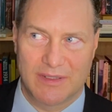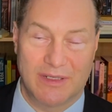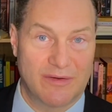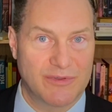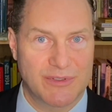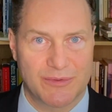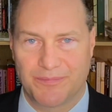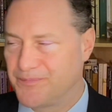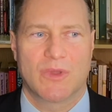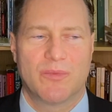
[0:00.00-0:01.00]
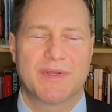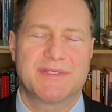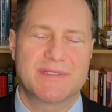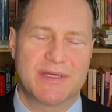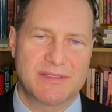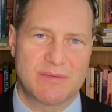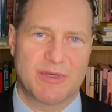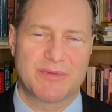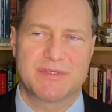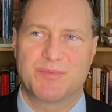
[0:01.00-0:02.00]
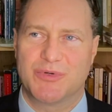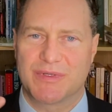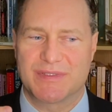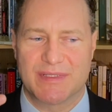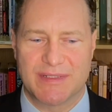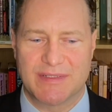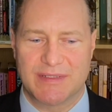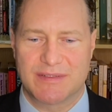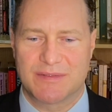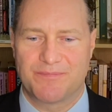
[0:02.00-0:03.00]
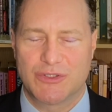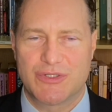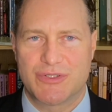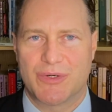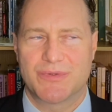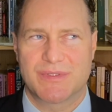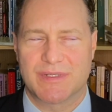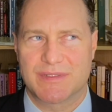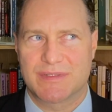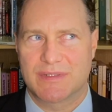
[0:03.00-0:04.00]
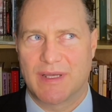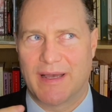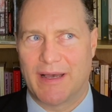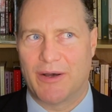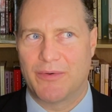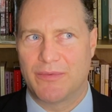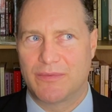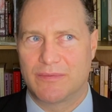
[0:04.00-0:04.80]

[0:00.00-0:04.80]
never do. What is nice about this book is that it shows us how